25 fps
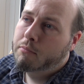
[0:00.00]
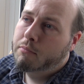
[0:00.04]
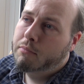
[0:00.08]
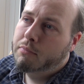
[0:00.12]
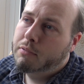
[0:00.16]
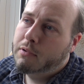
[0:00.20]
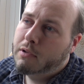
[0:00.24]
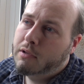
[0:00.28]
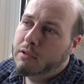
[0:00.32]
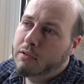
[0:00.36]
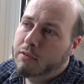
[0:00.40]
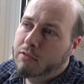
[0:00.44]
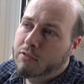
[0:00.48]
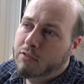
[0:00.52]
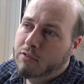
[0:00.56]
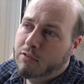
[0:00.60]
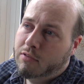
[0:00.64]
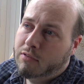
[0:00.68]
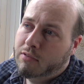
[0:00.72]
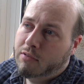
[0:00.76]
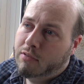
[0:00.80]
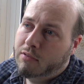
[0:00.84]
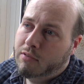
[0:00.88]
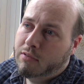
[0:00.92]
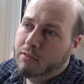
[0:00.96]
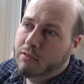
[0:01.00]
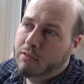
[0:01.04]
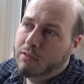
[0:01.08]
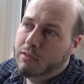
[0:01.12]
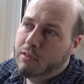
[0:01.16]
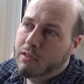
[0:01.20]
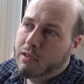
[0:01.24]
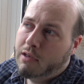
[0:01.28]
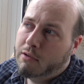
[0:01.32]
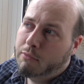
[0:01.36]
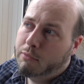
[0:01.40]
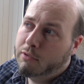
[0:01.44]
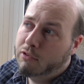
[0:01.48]
But
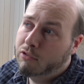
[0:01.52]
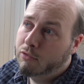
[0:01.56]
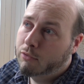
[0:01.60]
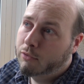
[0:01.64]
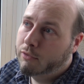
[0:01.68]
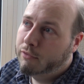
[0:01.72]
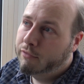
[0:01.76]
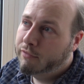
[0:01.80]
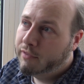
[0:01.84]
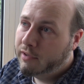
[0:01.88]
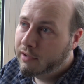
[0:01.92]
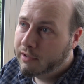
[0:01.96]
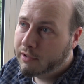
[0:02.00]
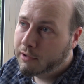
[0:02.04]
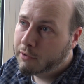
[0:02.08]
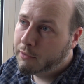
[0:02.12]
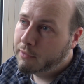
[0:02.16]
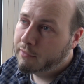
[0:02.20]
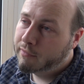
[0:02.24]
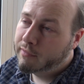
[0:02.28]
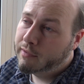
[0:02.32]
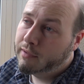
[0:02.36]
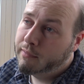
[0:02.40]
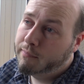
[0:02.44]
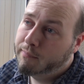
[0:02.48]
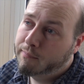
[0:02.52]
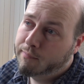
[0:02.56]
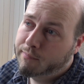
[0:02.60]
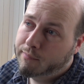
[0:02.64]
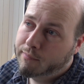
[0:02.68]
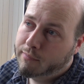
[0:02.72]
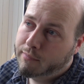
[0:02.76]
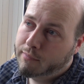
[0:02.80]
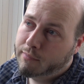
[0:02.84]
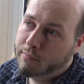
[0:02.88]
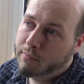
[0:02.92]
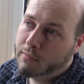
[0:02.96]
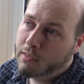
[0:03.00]
yeah, we saw a video of it.
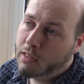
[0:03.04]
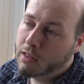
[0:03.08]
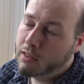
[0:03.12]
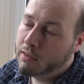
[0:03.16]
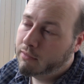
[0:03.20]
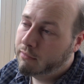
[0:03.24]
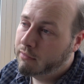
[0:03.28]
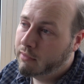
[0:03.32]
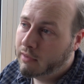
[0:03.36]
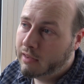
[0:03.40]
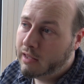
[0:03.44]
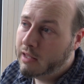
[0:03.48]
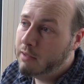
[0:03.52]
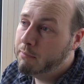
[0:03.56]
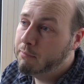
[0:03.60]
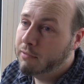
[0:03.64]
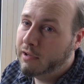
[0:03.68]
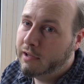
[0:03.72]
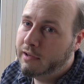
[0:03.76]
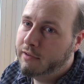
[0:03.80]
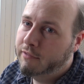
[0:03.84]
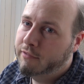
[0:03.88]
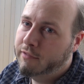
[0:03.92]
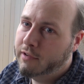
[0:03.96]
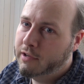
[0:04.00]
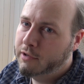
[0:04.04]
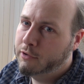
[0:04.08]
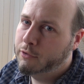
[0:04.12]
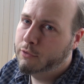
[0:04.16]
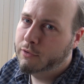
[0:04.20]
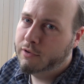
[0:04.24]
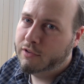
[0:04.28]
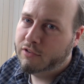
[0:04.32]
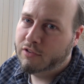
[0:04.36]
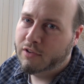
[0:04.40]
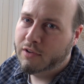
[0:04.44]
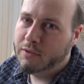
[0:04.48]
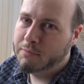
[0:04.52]
He played a video
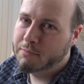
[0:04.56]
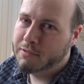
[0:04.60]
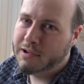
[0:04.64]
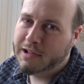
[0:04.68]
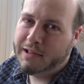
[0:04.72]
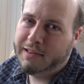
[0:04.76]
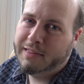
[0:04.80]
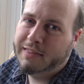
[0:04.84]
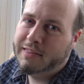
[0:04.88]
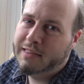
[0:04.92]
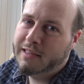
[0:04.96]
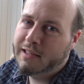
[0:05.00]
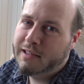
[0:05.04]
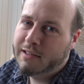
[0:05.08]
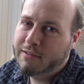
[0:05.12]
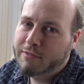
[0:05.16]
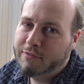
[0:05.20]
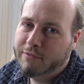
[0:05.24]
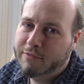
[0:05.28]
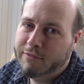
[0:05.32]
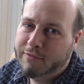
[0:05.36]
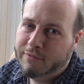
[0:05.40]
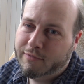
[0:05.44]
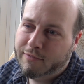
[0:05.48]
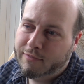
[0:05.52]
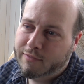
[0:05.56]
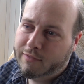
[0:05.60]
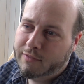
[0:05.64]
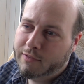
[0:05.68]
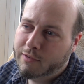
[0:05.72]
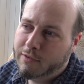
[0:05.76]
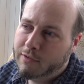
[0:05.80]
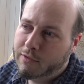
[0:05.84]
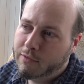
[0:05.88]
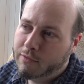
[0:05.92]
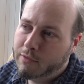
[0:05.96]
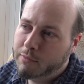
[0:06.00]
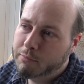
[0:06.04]
on his iPad thing of
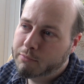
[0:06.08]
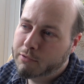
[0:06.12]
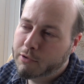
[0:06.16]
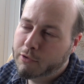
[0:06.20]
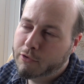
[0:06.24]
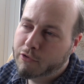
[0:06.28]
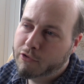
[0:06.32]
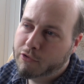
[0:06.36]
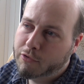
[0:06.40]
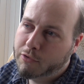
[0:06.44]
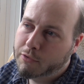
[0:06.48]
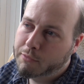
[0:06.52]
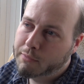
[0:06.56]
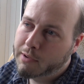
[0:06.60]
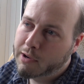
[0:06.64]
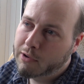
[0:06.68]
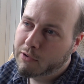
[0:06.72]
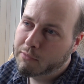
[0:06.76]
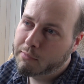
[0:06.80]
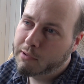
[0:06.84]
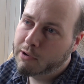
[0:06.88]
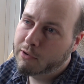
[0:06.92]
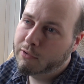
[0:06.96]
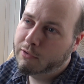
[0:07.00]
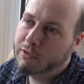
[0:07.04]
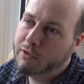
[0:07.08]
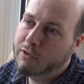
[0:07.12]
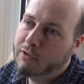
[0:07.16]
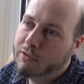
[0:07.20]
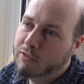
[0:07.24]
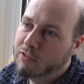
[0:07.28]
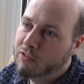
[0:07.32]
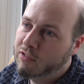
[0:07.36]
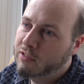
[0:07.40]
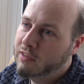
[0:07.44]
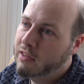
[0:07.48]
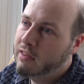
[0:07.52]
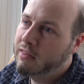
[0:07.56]
approach to a roundabout and you
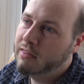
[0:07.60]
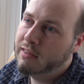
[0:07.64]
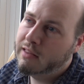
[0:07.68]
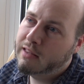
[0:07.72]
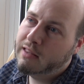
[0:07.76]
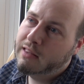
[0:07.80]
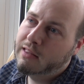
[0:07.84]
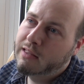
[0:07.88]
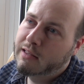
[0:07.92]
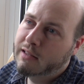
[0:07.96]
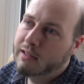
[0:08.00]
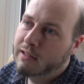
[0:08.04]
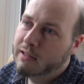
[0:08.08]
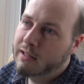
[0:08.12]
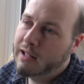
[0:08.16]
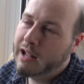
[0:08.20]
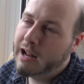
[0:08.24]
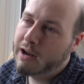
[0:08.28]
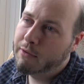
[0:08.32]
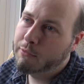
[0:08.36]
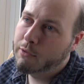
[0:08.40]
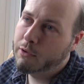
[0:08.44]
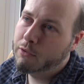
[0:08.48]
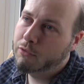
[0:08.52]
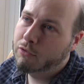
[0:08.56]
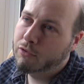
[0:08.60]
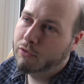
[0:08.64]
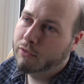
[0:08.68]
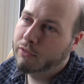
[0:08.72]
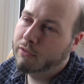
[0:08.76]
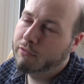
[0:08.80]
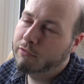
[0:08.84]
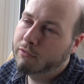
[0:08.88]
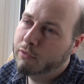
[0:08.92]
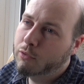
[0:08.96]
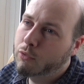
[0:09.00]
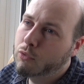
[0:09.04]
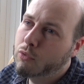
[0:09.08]
could see the arrows on
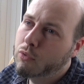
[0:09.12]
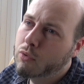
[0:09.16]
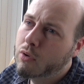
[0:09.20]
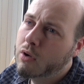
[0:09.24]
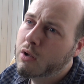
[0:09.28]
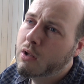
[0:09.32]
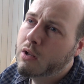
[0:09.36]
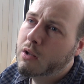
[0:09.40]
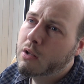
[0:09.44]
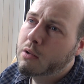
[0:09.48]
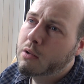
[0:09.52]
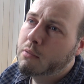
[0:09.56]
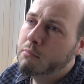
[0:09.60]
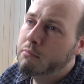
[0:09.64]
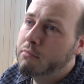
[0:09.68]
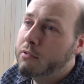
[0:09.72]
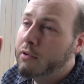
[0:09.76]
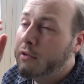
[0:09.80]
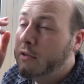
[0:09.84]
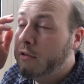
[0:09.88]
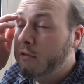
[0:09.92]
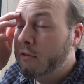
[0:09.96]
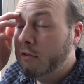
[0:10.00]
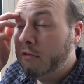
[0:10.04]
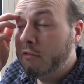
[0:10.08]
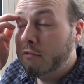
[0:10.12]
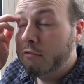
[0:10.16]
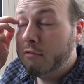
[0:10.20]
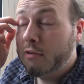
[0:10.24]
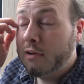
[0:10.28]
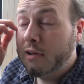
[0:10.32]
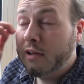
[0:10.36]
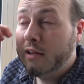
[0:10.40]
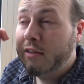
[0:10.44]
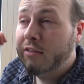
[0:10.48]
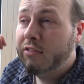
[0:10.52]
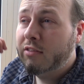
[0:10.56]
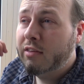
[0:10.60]
the floor, but you couldn't
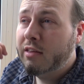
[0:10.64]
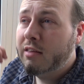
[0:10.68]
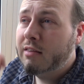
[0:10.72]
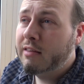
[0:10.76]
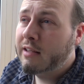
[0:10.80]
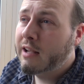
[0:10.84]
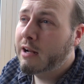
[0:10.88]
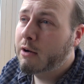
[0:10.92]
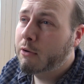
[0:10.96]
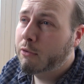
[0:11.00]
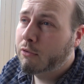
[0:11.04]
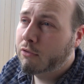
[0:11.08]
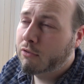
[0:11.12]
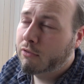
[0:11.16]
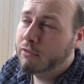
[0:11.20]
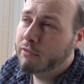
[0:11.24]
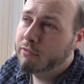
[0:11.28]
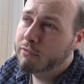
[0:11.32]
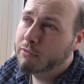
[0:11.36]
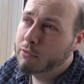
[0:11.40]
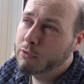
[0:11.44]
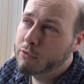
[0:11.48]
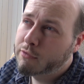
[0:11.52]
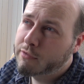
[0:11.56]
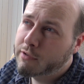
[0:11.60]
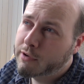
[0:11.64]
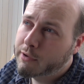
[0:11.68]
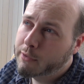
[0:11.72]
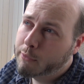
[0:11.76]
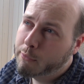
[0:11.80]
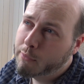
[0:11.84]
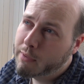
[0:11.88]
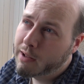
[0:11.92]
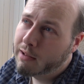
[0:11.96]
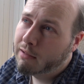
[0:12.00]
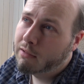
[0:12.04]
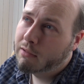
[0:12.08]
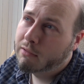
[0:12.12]
really see the arrows on the floor very
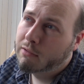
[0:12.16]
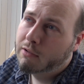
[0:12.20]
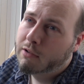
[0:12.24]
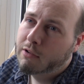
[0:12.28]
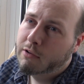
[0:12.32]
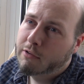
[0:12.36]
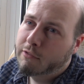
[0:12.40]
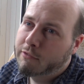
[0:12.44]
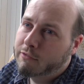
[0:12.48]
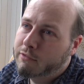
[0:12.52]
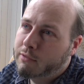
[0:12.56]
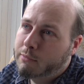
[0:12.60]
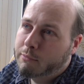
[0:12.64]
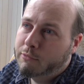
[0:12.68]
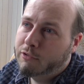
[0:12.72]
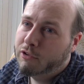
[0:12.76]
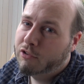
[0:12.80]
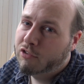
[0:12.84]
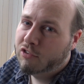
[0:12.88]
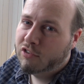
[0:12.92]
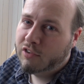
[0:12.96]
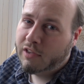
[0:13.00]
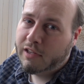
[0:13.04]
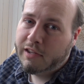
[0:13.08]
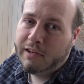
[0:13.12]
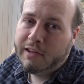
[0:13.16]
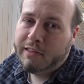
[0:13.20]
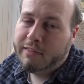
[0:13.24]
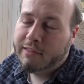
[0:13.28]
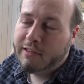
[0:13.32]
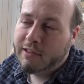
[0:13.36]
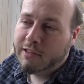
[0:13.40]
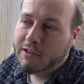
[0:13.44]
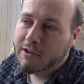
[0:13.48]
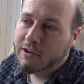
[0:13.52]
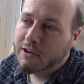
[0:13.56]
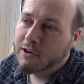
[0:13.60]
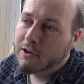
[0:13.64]
well from just sitting in the
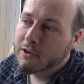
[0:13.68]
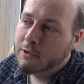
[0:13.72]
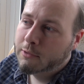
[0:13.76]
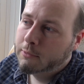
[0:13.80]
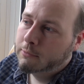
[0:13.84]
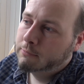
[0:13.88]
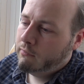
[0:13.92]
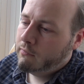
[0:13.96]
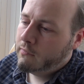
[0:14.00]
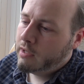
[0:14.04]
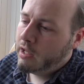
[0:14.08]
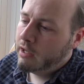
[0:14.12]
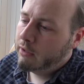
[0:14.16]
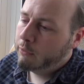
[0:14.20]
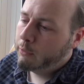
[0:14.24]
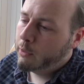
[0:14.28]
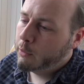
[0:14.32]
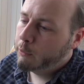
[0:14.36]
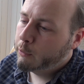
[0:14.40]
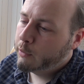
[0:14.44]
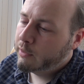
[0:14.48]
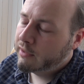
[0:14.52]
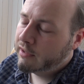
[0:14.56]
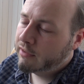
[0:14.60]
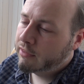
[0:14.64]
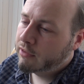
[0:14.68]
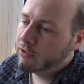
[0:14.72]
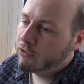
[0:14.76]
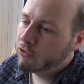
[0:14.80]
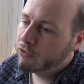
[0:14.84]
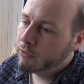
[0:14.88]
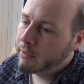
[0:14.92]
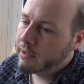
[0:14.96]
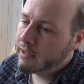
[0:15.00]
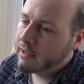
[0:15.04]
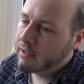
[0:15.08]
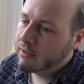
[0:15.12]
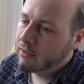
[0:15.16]
car. Anyway, we did the
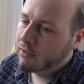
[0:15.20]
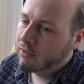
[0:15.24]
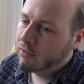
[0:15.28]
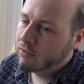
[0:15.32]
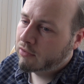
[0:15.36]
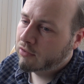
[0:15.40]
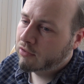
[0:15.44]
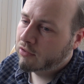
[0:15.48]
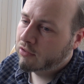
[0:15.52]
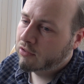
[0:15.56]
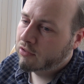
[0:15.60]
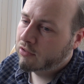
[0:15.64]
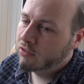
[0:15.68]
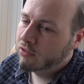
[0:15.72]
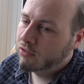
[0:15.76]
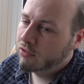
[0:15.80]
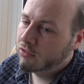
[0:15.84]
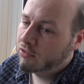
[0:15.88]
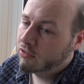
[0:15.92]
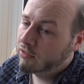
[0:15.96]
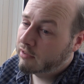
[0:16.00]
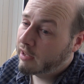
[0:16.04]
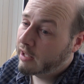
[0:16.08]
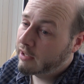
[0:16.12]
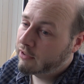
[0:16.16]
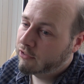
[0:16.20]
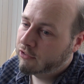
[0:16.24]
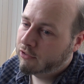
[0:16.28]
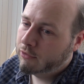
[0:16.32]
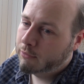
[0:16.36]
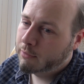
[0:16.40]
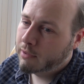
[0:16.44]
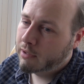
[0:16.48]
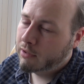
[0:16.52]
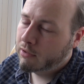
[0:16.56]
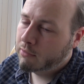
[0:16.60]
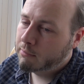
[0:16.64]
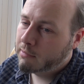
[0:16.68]
Drake statue
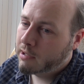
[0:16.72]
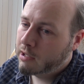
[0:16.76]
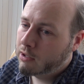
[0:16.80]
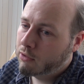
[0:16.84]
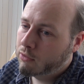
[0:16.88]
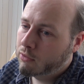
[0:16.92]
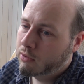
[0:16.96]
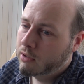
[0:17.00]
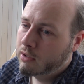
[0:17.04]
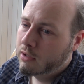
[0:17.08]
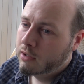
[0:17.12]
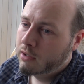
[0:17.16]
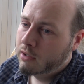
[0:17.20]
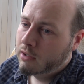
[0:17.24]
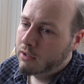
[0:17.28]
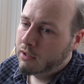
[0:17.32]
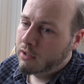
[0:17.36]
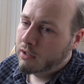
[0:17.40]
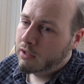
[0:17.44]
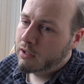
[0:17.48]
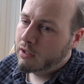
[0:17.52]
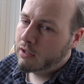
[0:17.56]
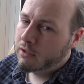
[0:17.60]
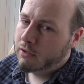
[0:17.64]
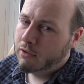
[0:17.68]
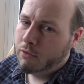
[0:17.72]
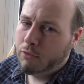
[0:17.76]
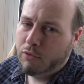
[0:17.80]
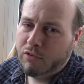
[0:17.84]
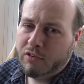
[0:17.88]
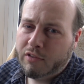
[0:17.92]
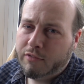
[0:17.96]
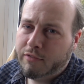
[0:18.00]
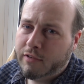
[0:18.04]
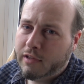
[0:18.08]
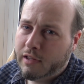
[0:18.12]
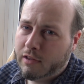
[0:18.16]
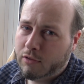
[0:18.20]
roundabout.
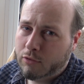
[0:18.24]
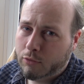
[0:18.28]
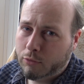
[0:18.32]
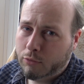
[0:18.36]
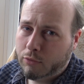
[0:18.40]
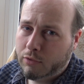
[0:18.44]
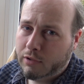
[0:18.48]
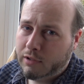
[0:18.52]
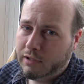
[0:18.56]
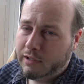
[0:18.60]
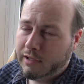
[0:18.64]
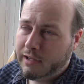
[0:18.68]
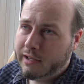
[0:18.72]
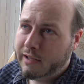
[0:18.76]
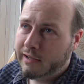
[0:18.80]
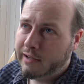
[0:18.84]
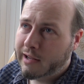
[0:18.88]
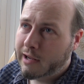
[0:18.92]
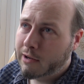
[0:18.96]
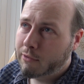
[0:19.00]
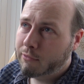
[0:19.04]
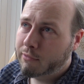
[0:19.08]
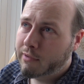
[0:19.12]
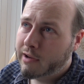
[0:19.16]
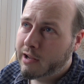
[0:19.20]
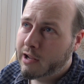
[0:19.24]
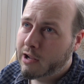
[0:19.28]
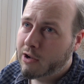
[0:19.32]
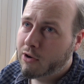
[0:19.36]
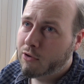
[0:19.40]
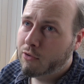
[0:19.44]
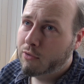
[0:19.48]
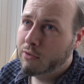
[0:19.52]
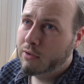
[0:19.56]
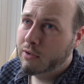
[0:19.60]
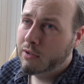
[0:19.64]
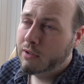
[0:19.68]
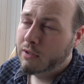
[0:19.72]
Goosey Fair's all cleared out
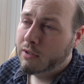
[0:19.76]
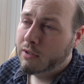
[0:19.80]
now,